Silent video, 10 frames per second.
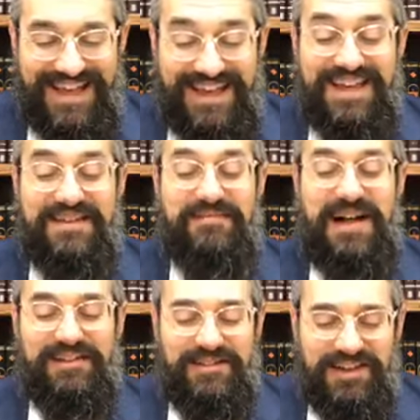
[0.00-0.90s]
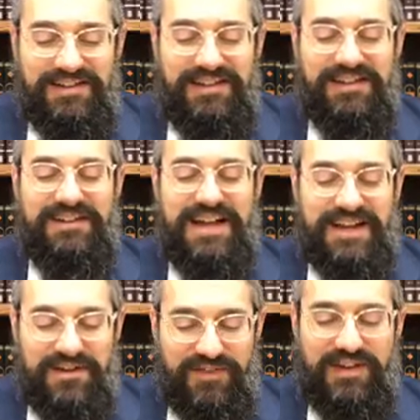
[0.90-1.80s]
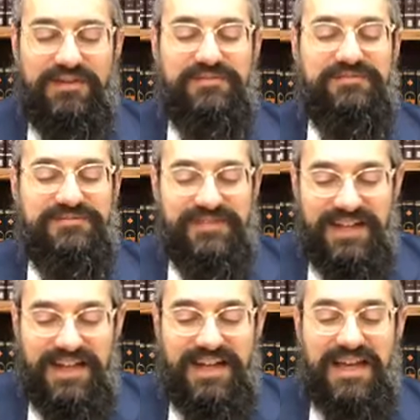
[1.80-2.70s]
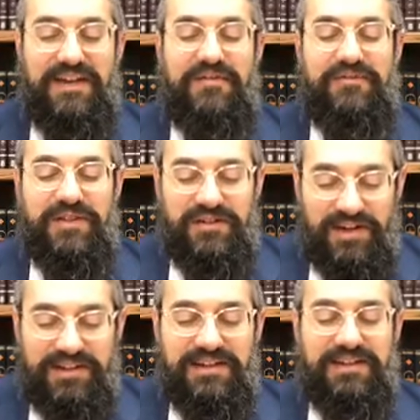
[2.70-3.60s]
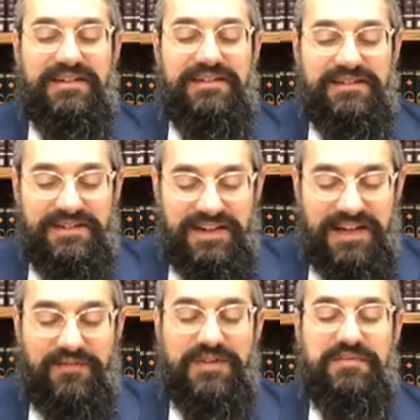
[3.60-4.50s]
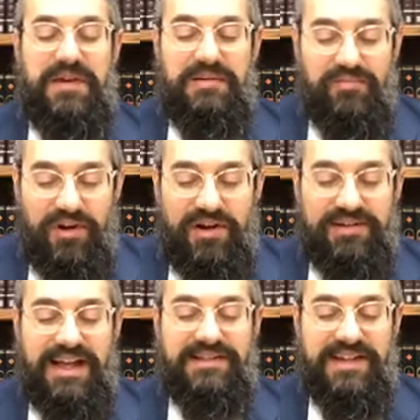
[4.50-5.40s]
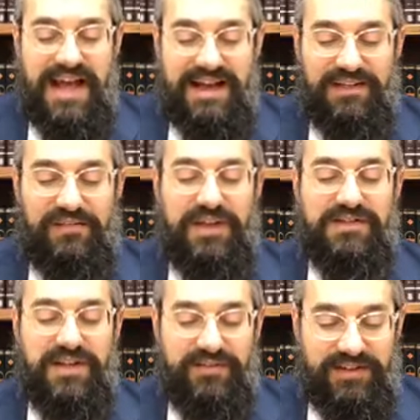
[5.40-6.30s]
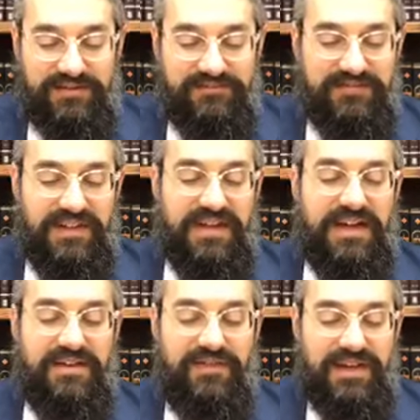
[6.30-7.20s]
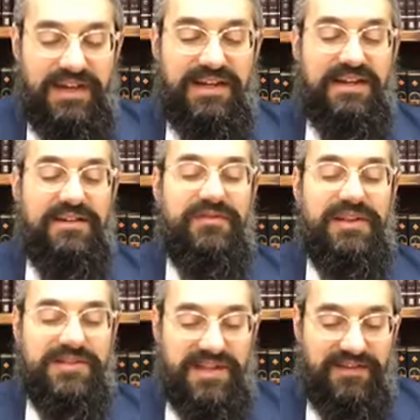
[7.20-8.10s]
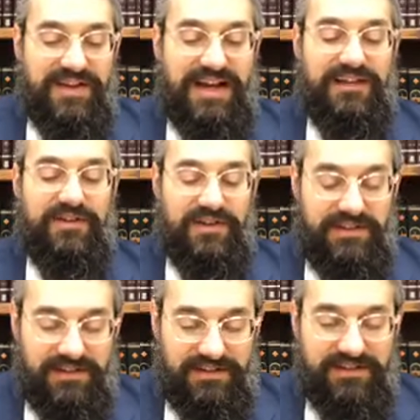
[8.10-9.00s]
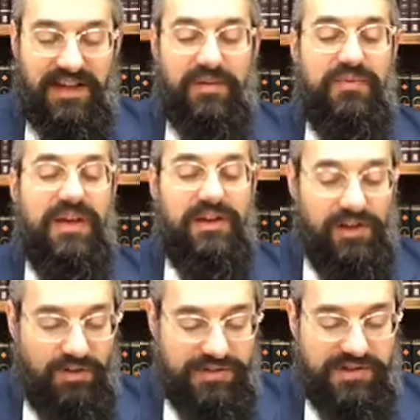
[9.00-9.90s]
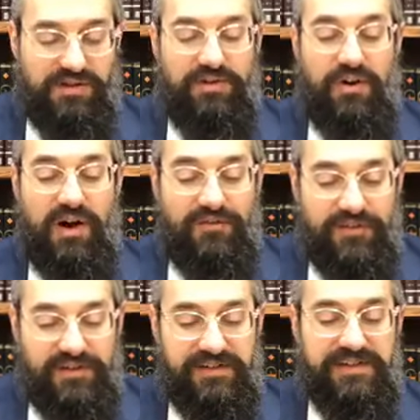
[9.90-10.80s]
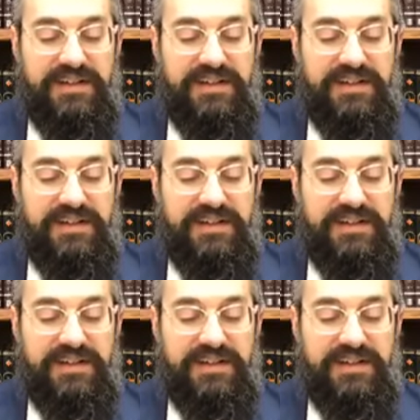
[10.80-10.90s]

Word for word: Im al yakrivenu. If the Toida, if it's being brought as an act of thanksgiving. The hikriv al zevach then he'll bring close or offer